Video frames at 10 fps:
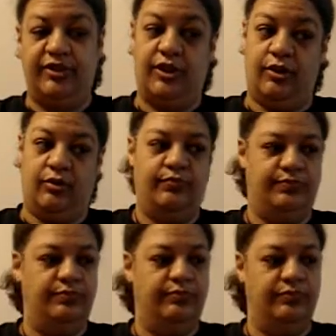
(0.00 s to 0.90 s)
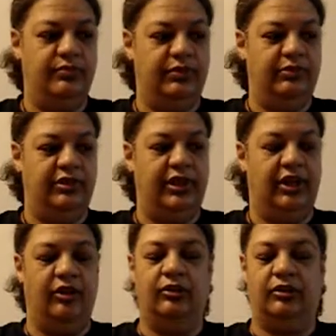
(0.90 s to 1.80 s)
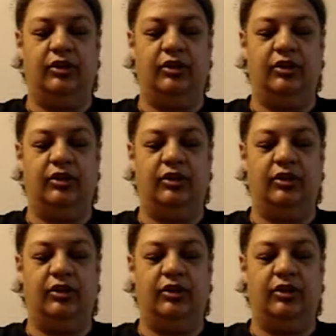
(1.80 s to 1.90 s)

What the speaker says: So they're